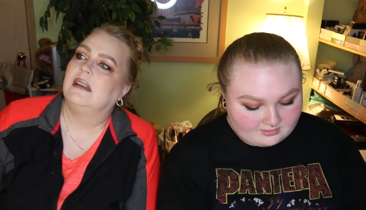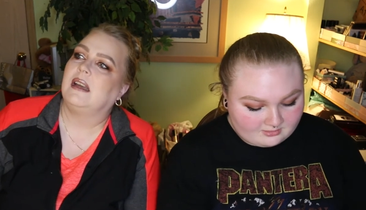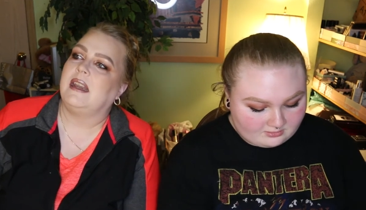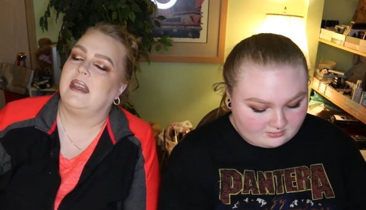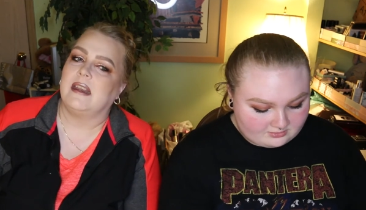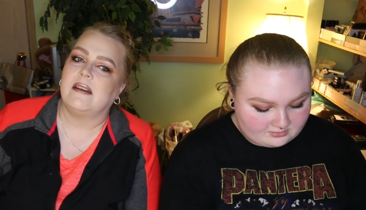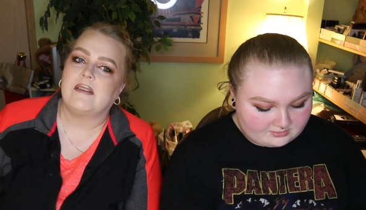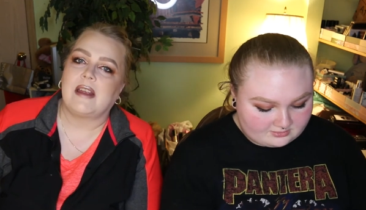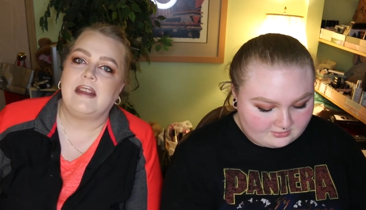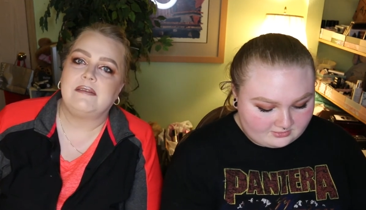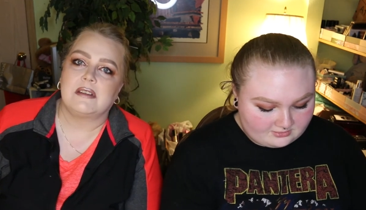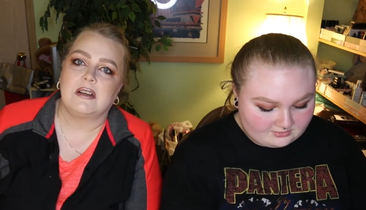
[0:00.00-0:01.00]
Speaker 1: I never,
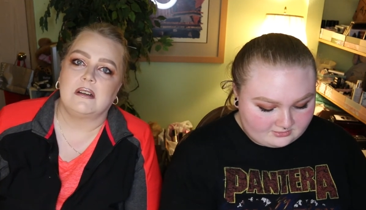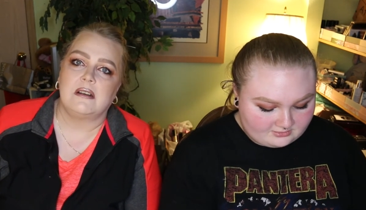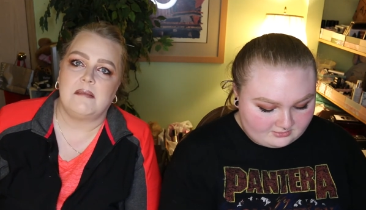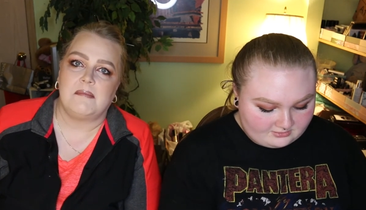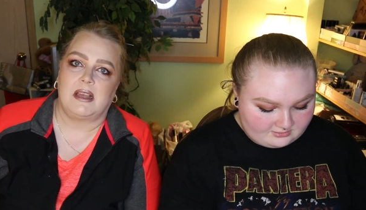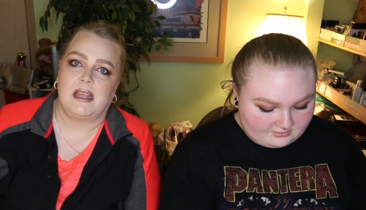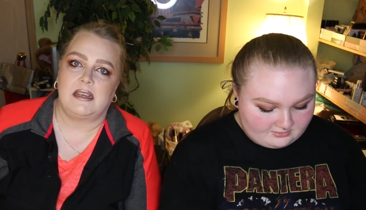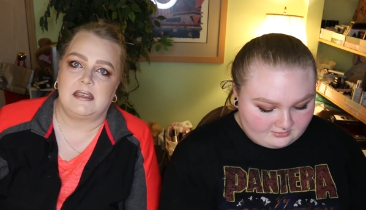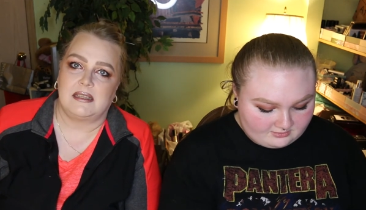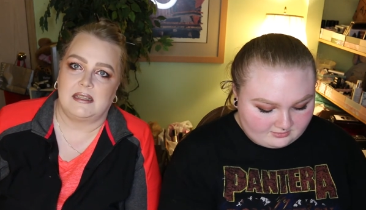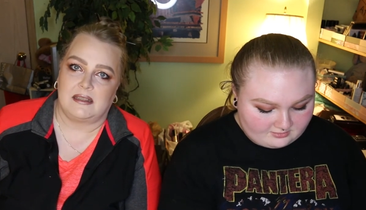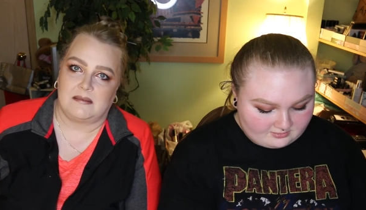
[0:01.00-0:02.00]
I turned him on
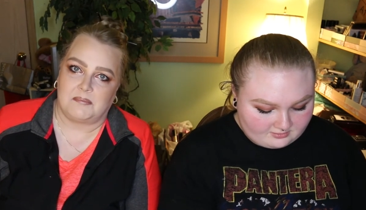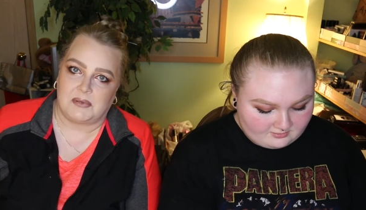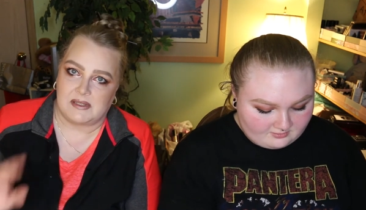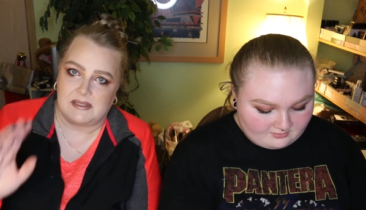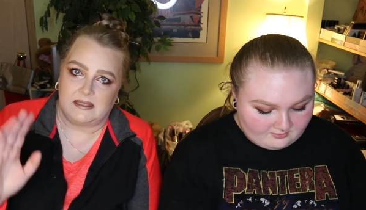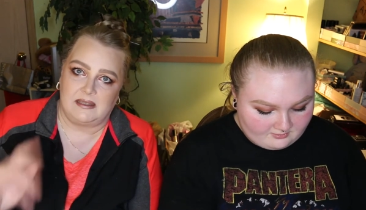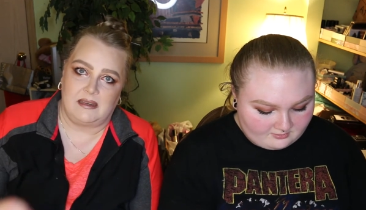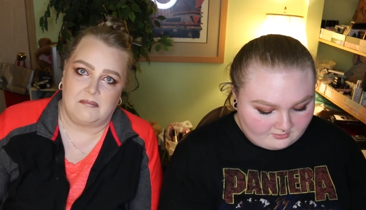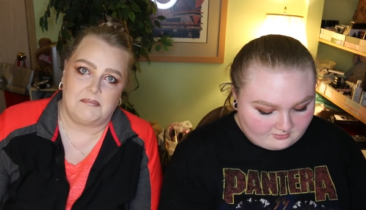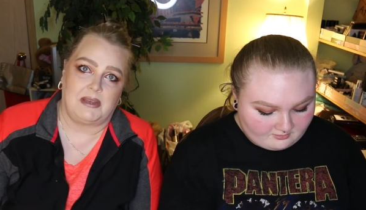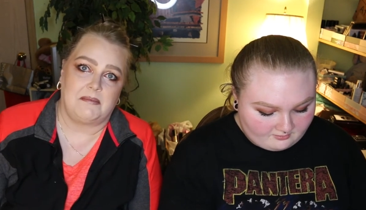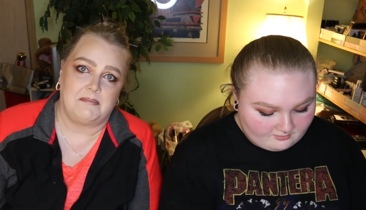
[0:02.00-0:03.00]
to the Brazilian
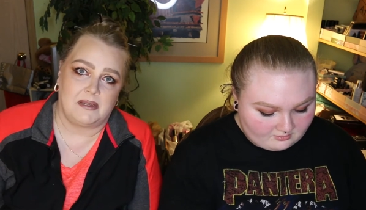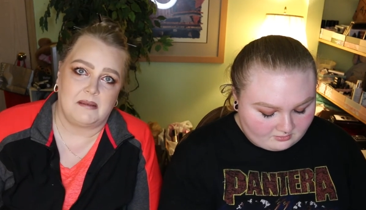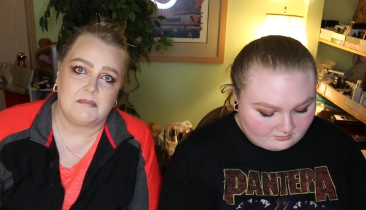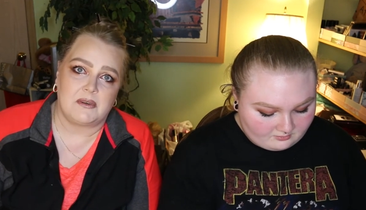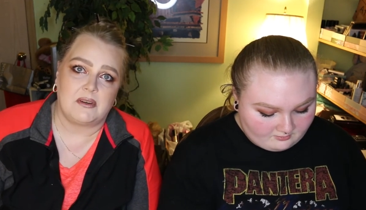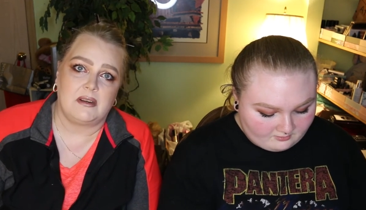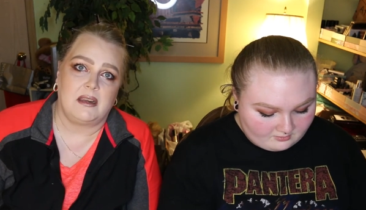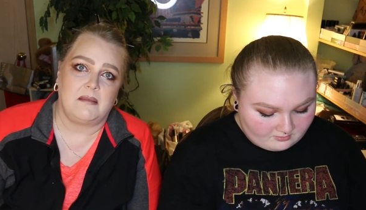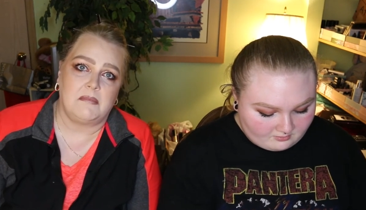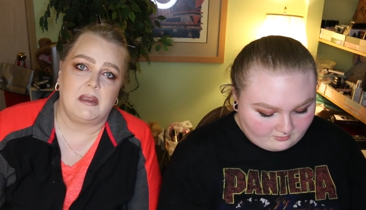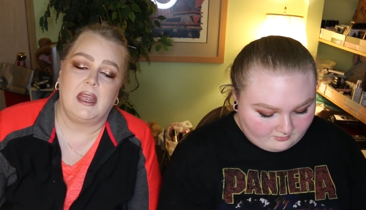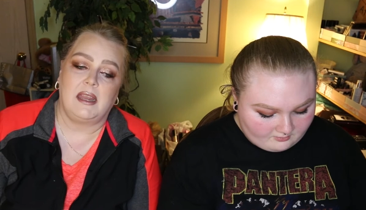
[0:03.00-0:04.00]
Bum Bum Cream,
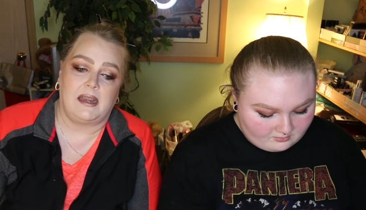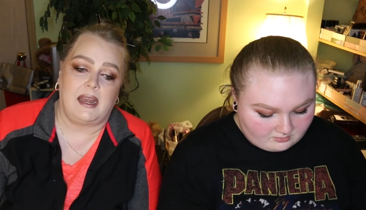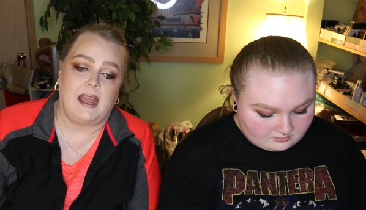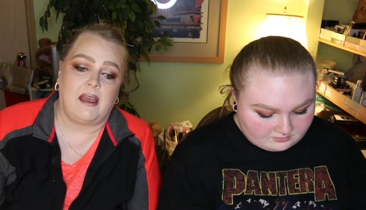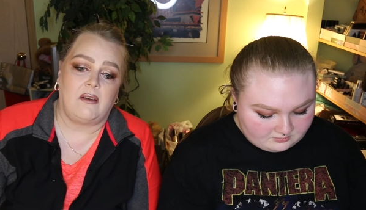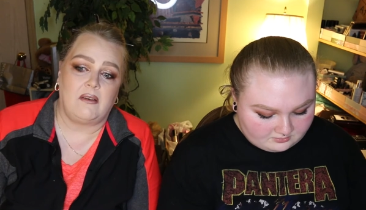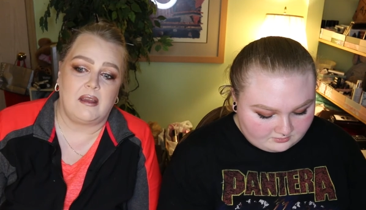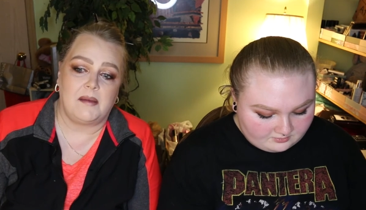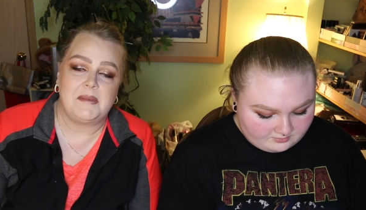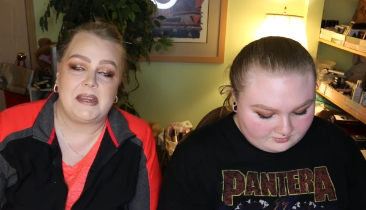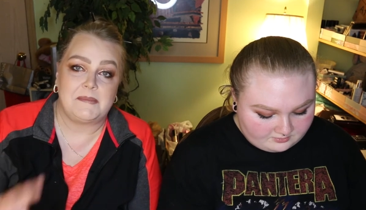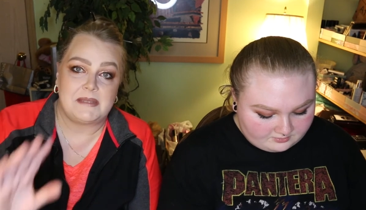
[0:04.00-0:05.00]
and now, I
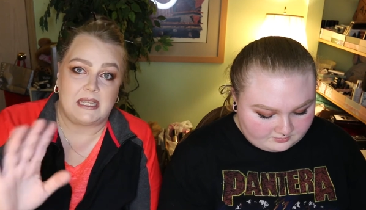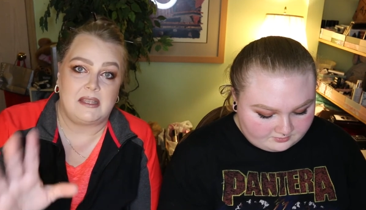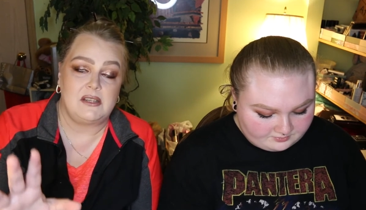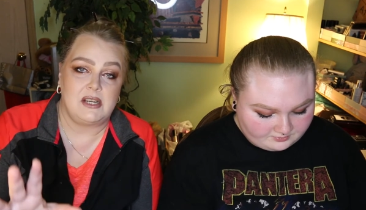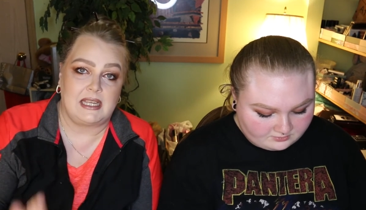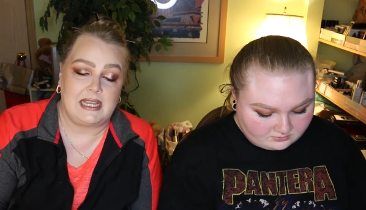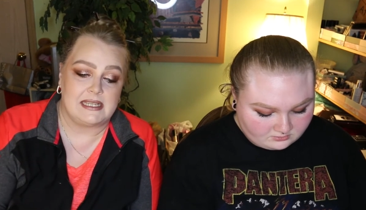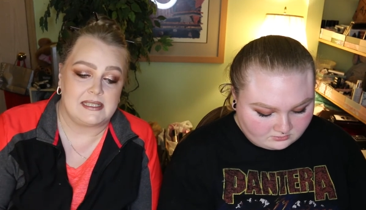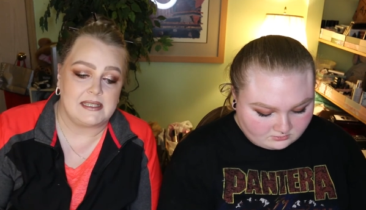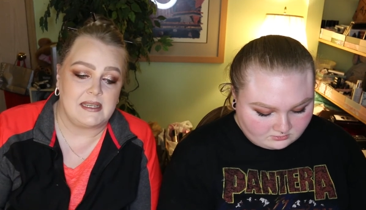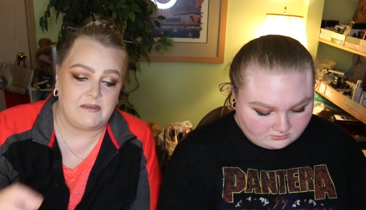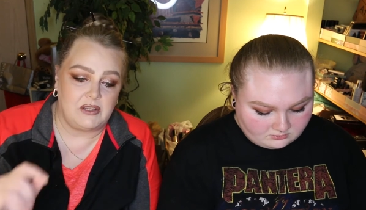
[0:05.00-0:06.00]
mean, I'm telling you guys,
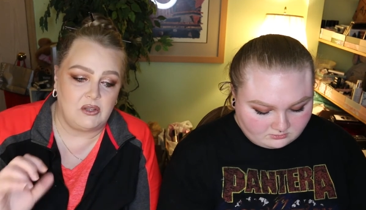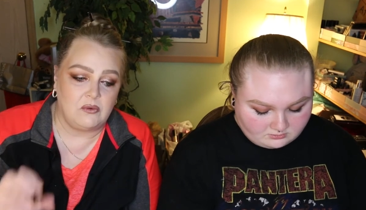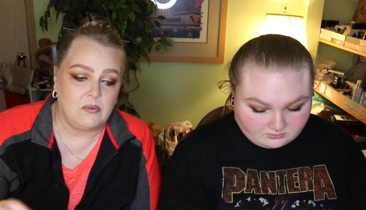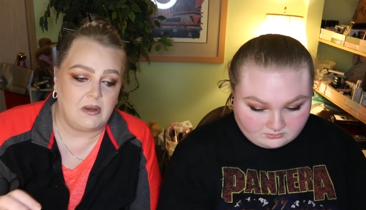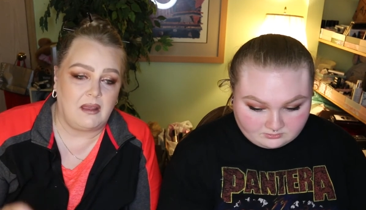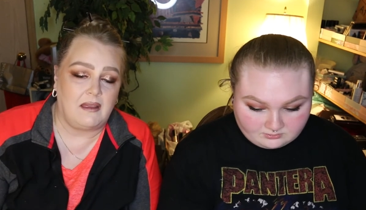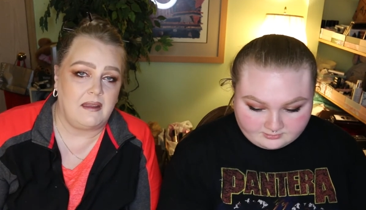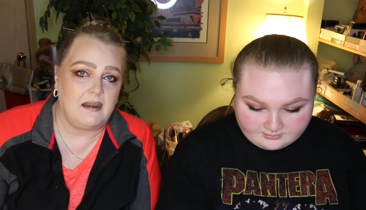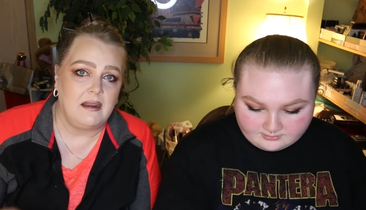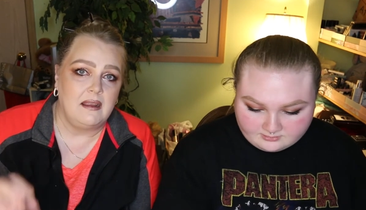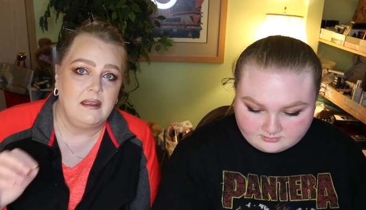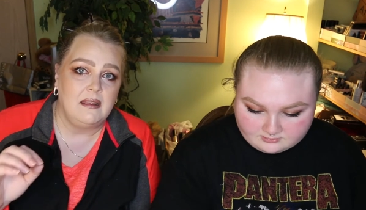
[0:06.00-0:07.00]
if you want
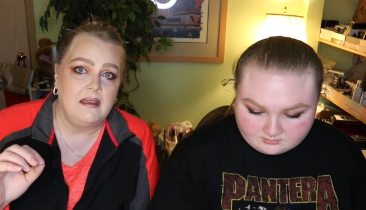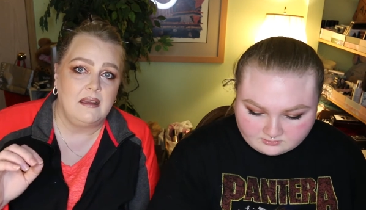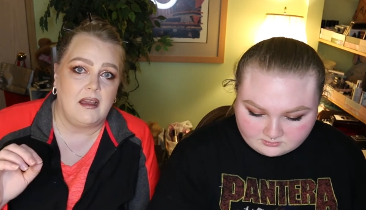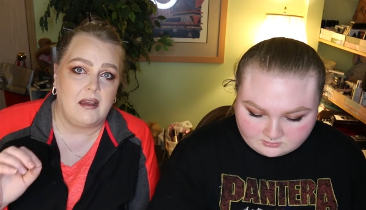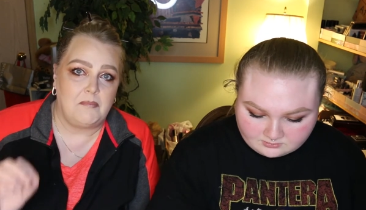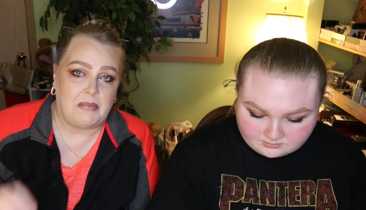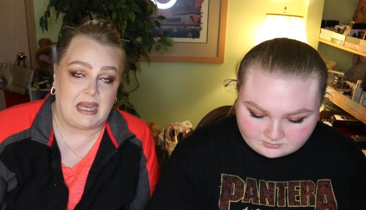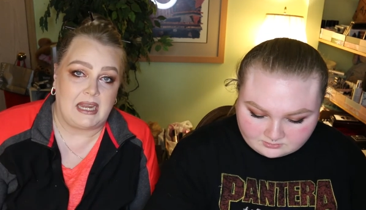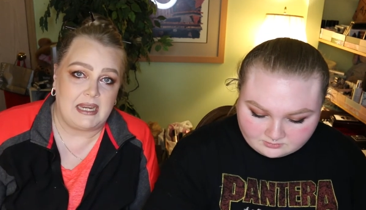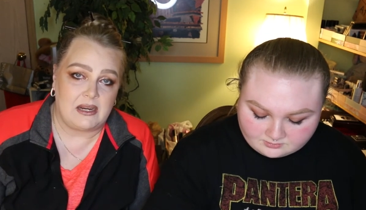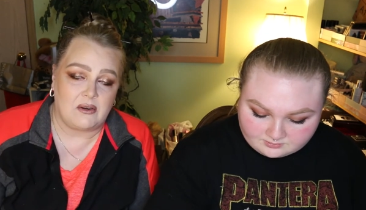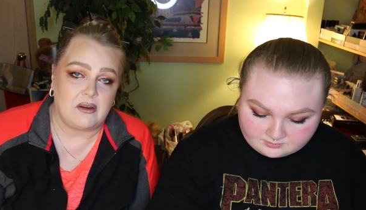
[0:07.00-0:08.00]
a
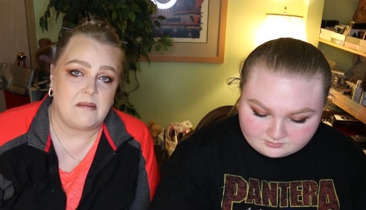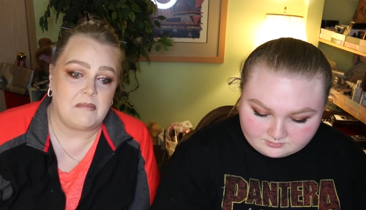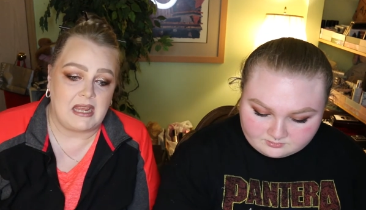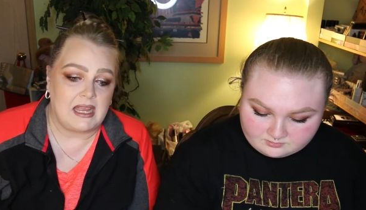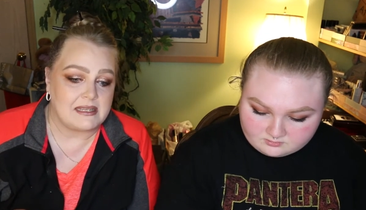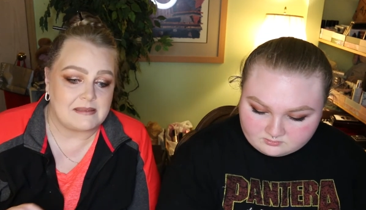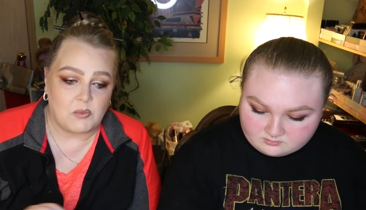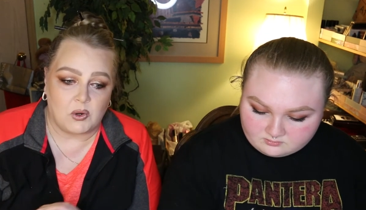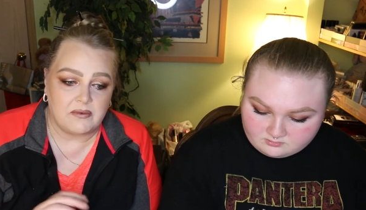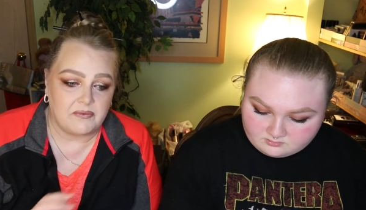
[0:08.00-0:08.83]
body cream that has more